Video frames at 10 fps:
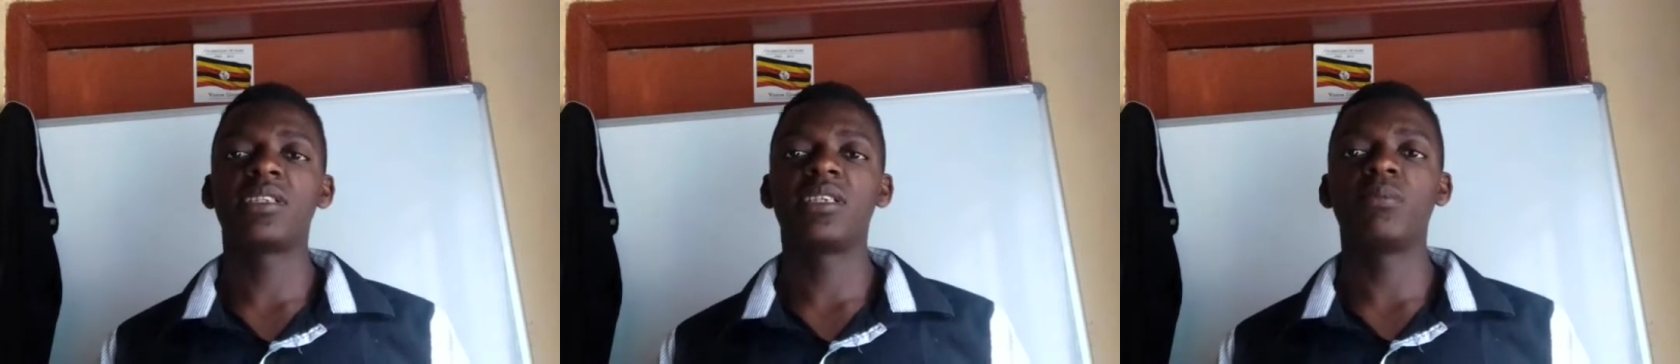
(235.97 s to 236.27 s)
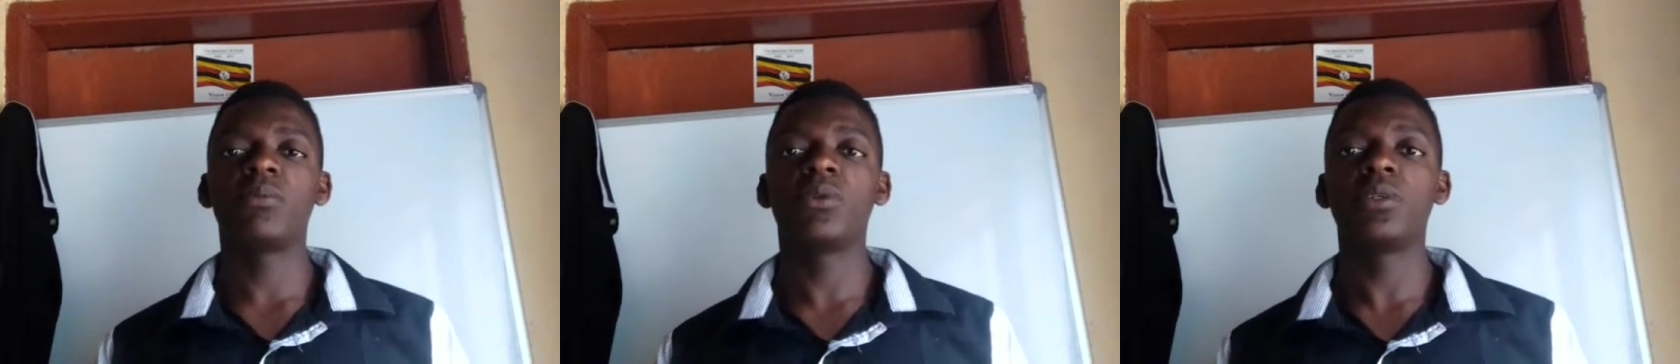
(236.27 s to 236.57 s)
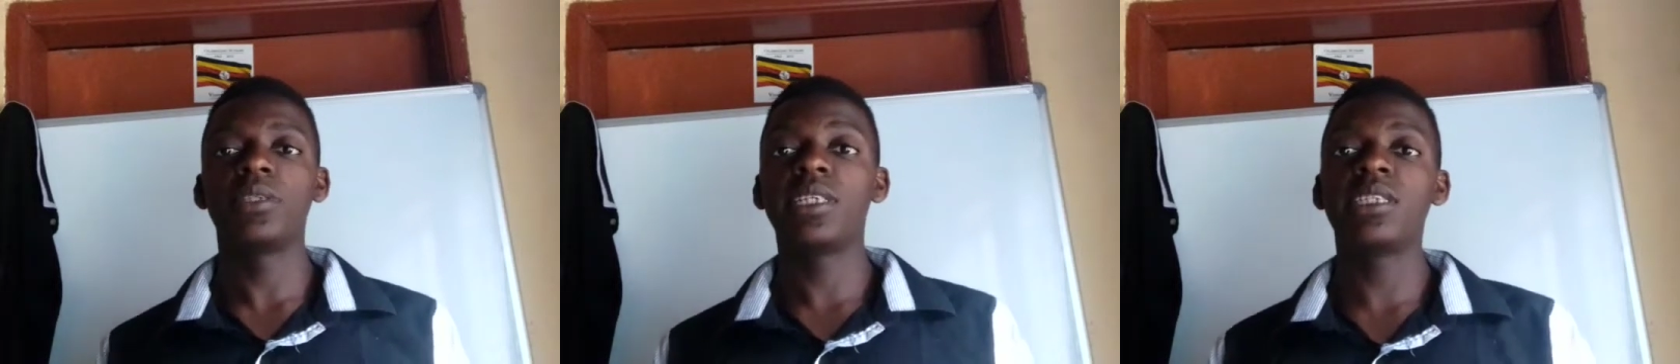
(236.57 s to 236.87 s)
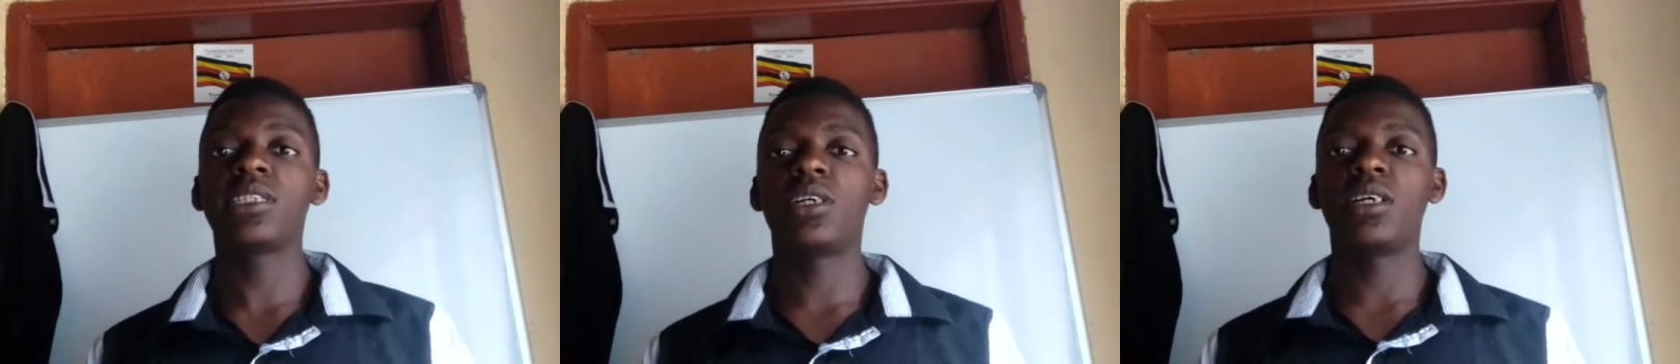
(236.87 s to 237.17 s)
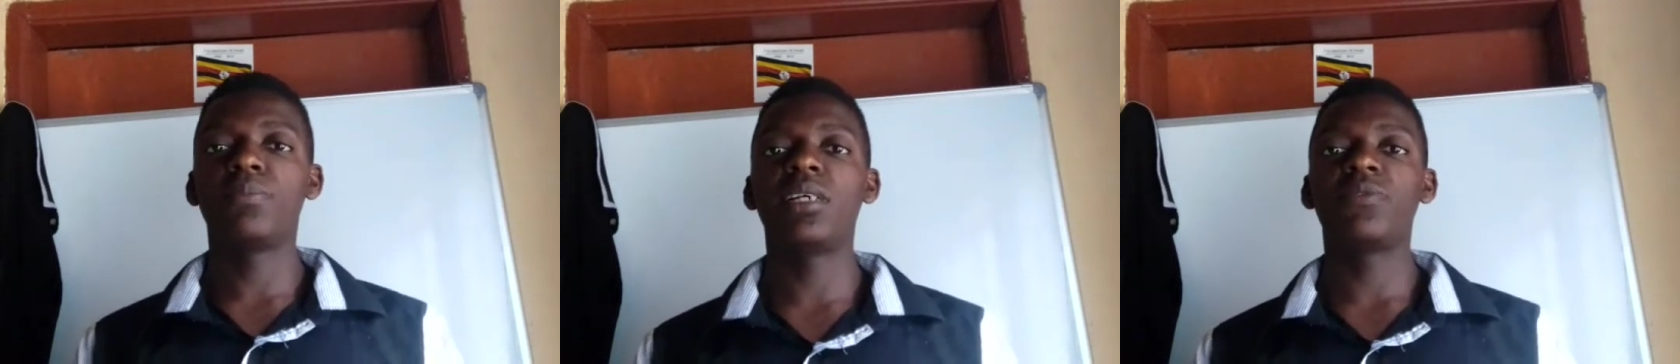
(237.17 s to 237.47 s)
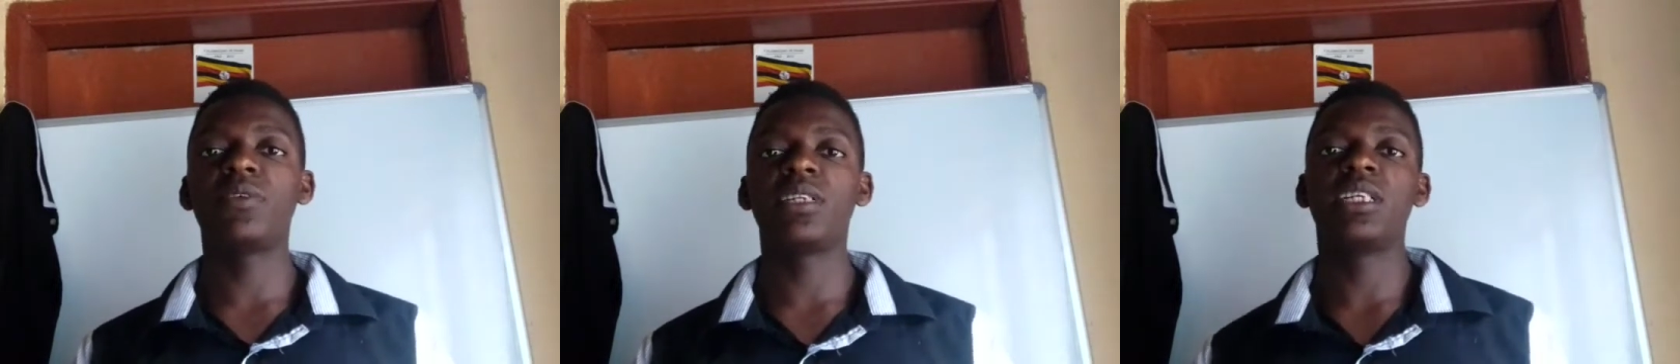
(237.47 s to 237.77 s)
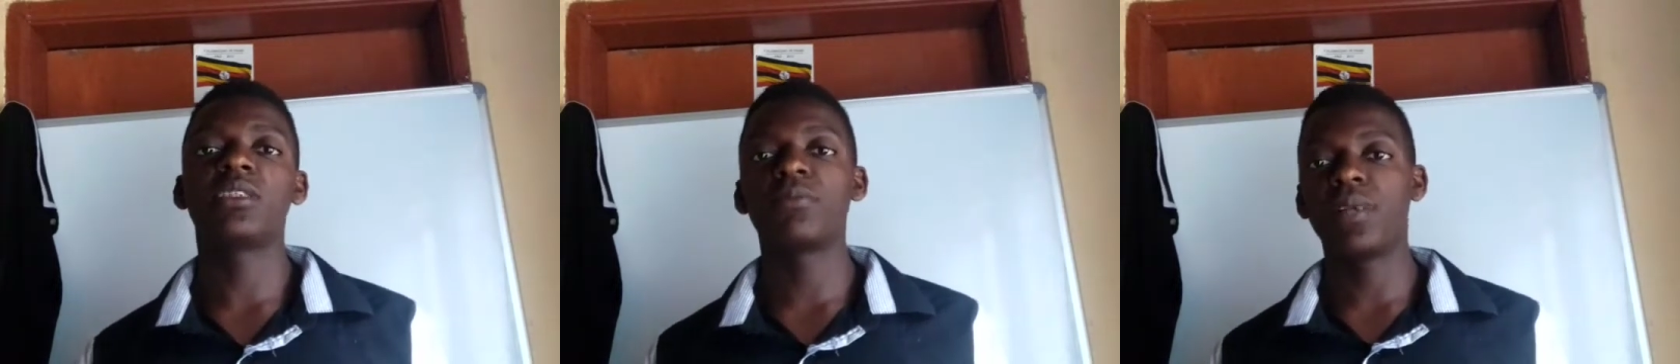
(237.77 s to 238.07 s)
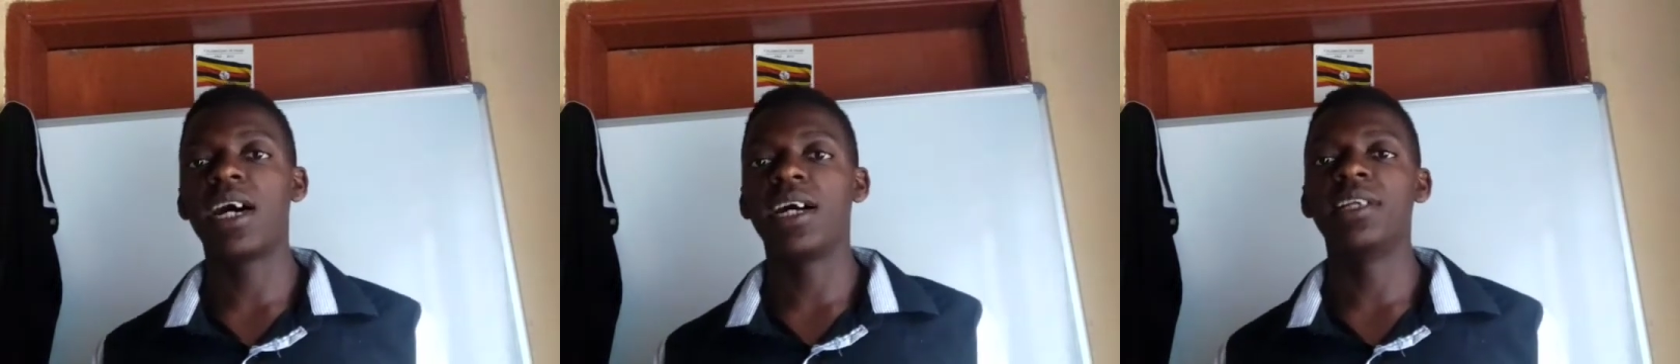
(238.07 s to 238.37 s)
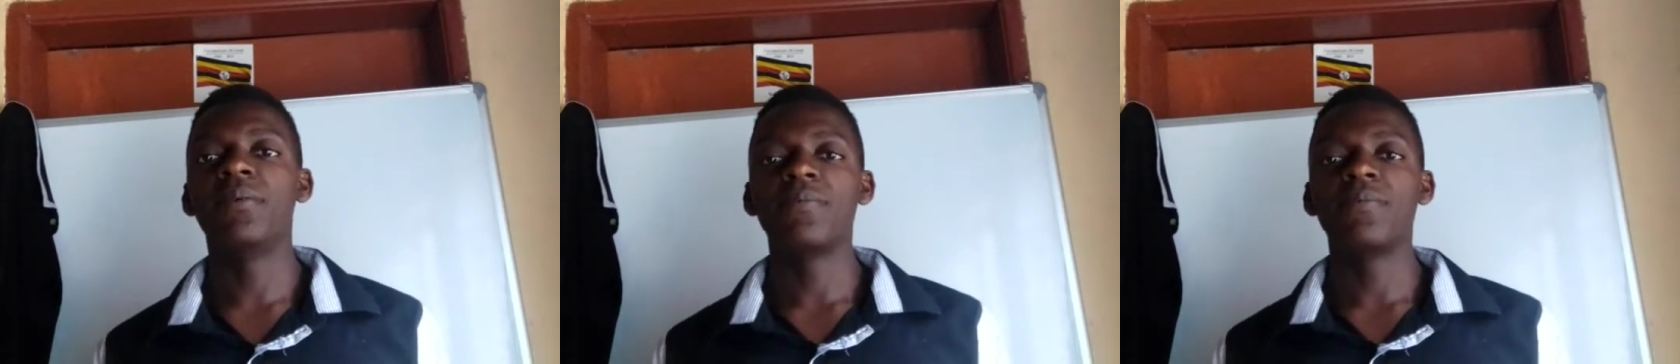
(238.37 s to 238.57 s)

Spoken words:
system will release norepinephrine into blood.